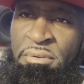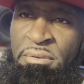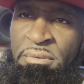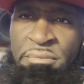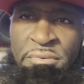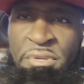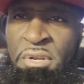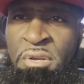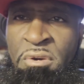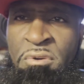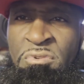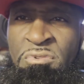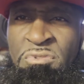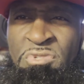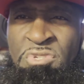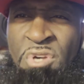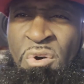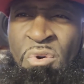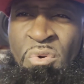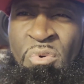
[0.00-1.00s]
You know,
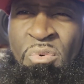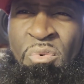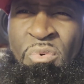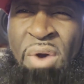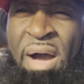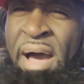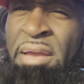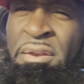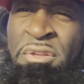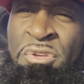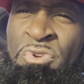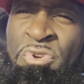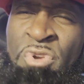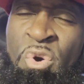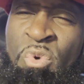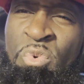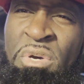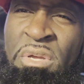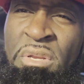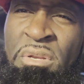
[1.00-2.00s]
so how do you
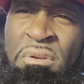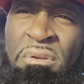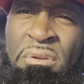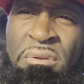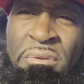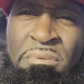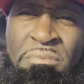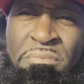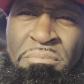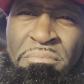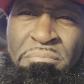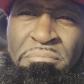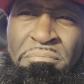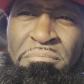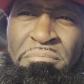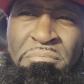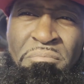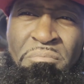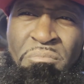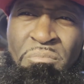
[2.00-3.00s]
know what
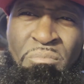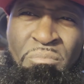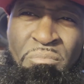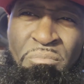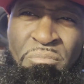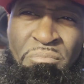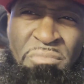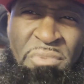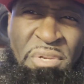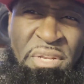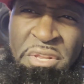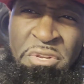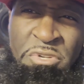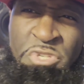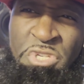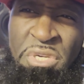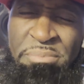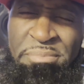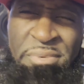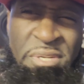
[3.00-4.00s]

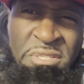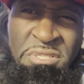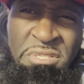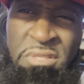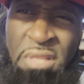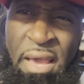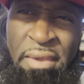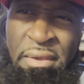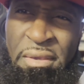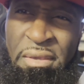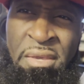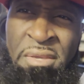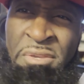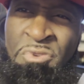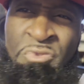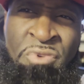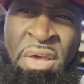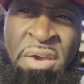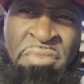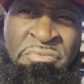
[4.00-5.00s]
leadership looks like, and
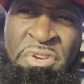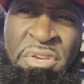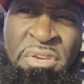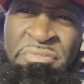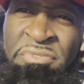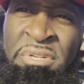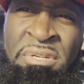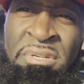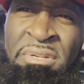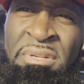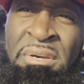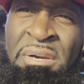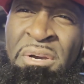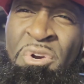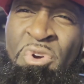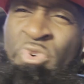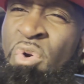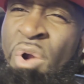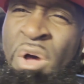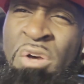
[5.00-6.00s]
you never even
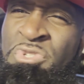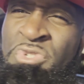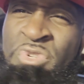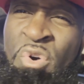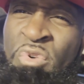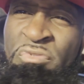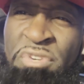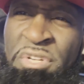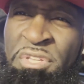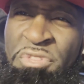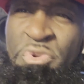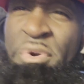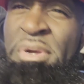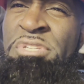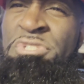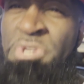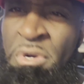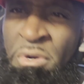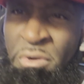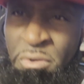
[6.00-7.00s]
crossed over the
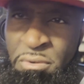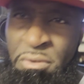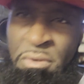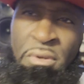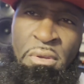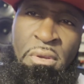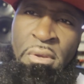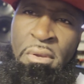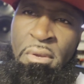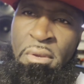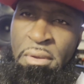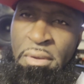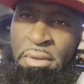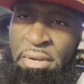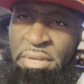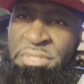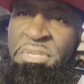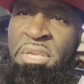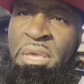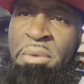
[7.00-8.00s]
threshold.
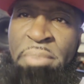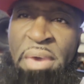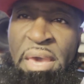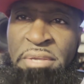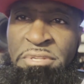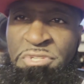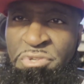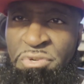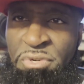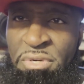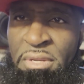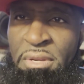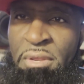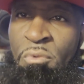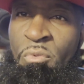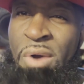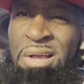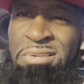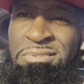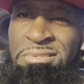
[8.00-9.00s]
Let's get back to it
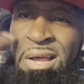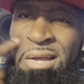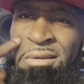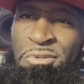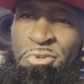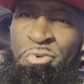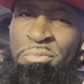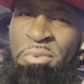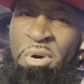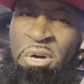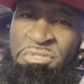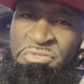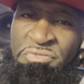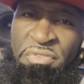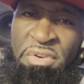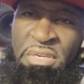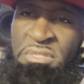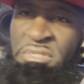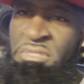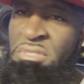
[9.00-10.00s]
and watch Dr. Umar's
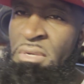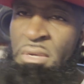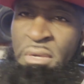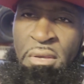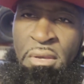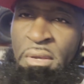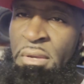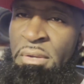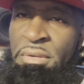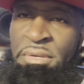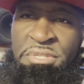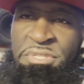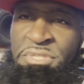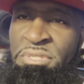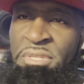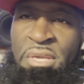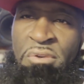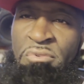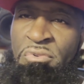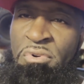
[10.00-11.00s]
face. This
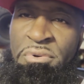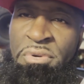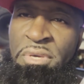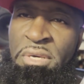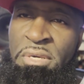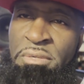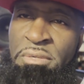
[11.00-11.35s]
Negro here.